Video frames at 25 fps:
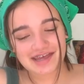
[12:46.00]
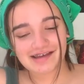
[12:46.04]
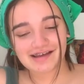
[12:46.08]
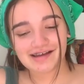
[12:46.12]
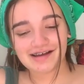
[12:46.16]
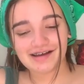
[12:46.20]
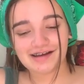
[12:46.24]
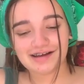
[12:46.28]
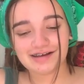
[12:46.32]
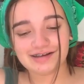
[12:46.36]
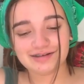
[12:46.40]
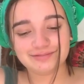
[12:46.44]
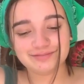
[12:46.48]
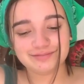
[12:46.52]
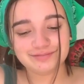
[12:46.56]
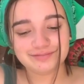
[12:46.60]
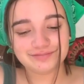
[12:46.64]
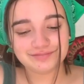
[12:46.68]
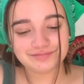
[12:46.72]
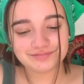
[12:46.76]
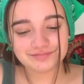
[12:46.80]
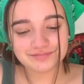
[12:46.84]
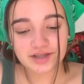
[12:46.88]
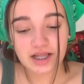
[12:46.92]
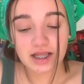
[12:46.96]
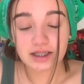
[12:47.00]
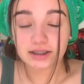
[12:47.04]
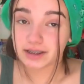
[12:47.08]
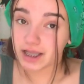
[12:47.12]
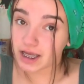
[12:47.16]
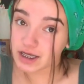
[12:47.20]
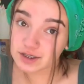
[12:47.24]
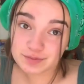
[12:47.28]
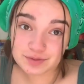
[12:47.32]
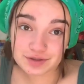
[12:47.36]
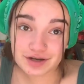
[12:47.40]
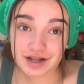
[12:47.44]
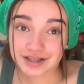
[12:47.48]
um,
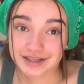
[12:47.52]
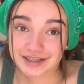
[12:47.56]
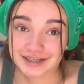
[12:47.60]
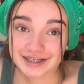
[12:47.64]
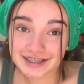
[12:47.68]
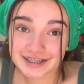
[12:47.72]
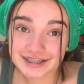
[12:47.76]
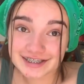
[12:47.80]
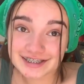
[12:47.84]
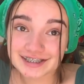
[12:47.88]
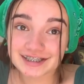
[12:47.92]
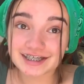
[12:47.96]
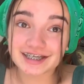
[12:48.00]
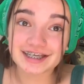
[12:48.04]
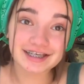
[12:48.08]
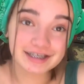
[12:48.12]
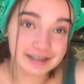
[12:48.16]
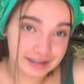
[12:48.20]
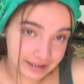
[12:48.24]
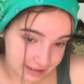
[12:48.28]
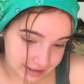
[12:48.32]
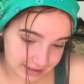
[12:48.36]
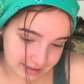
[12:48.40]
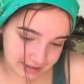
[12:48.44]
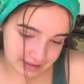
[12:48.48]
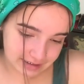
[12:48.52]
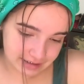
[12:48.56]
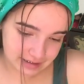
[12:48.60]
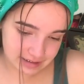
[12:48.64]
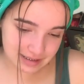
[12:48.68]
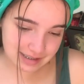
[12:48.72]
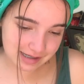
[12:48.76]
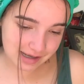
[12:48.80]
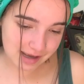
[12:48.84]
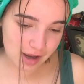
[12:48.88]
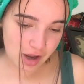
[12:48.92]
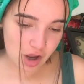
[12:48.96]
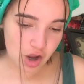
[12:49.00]
last but not least
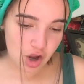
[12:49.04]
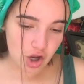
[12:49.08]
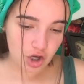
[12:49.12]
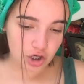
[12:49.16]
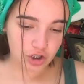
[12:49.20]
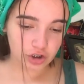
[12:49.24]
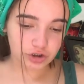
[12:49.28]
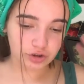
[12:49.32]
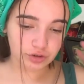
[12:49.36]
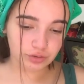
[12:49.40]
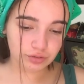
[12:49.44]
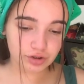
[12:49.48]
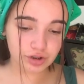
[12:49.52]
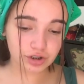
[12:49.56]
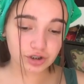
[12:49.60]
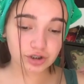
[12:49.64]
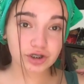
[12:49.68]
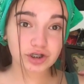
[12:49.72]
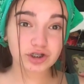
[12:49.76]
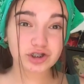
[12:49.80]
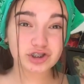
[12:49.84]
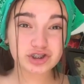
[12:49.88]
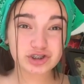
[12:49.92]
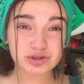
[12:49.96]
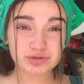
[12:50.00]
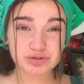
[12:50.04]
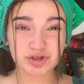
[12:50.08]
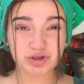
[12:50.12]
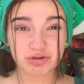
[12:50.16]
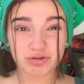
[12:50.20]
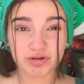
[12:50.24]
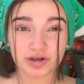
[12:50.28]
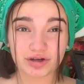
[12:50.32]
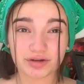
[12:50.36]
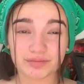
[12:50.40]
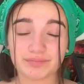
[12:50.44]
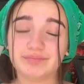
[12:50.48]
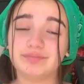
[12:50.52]
is you could
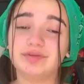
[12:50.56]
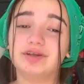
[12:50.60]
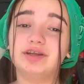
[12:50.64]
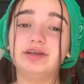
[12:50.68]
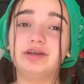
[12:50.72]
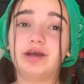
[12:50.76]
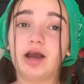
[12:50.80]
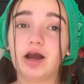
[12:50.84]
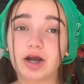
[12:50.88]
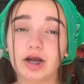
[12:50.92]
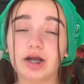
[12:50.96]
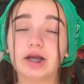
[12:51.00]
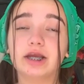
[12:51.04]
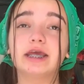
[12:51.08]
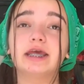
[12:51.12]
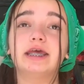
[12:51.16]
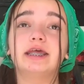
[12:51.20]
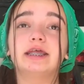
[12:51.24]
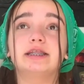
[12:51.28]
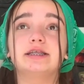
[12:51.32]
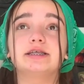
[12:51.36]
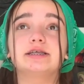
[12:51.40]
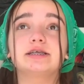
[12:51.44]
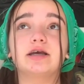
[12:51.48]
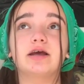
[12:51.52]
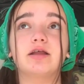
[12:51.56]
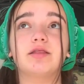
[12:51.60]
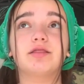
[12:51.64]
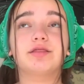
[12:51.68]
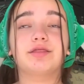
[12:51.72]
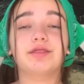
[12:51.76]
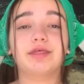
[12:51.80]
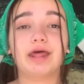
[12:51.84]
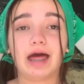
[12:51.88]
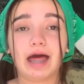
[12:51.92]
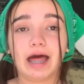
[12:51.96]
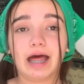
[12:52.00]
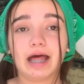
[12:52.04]
tutor younger kids
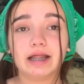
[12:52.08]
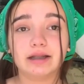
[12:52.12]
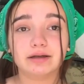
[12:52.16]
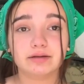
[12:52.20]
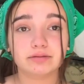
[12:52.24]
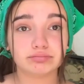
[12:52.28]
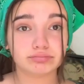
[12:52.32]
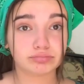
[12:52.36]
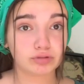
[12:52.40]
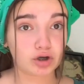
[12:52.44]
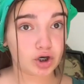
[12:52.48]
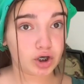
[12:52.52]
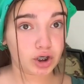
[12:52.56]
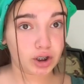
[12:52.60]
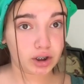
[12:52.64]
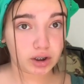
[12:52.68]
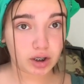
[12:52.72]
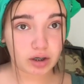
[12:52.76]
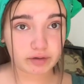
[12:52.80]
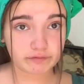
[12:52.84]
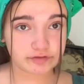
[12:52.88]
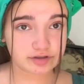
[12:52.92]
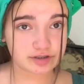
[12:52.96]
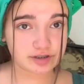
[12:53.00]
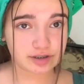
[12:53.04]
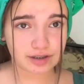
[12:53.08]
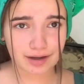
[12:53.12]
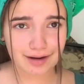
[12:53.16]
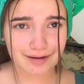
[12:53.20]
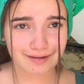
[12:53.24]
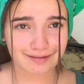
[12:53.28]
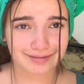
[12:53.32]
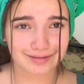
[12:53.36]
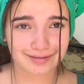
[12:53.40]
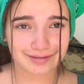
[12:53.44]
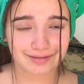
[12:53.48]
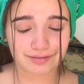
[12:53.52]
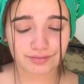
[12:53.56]
that are obviously
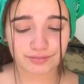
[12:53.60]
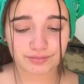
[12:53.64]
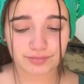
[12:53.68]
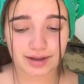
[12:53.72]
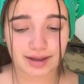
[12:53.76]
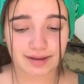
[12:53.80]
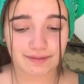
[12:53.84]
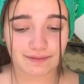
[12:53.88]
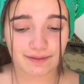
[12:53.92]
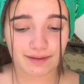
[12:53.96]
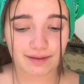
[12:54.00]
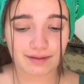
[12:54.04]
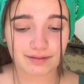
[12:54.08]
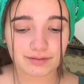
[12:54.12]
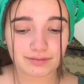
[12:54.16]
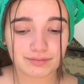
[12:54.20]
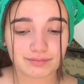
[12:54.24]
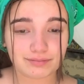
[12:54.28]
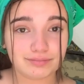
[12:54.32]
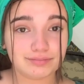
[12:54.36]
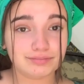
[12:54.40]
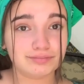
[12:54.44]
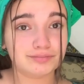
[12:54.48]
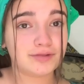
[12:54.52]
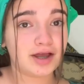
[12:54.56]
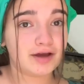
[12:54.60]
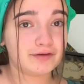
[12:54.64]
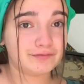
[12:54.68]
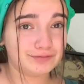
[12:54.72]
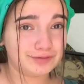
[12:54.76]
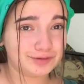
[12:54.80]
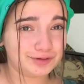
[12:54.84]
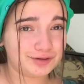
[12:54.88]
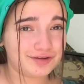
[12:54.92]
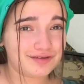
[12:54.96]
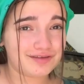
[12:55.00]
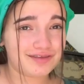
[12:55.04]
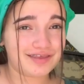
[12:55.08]
younger than you and that have
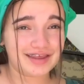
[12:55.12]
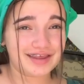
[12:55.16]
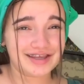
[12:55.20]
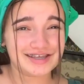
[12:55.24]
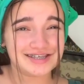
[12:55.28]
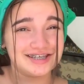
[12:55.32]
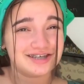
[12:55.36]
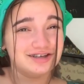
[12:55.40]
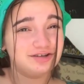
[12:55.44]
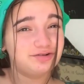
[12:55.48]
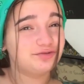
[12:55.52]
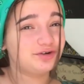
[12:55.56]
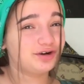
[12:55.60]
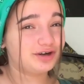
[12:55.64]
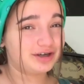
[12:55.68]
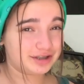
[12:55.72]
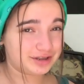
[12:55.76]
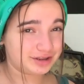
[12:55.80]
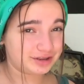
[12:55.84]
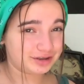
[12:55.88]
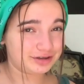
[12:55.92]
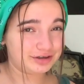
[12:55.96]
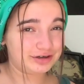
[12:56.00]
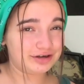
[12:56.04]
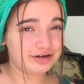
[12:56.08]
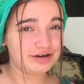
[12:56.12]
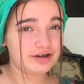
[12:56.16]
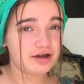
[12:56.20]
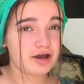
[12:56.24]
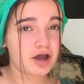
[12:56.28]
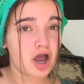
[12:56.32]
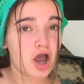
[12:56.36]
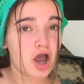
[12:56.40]
learned things that you've already learned,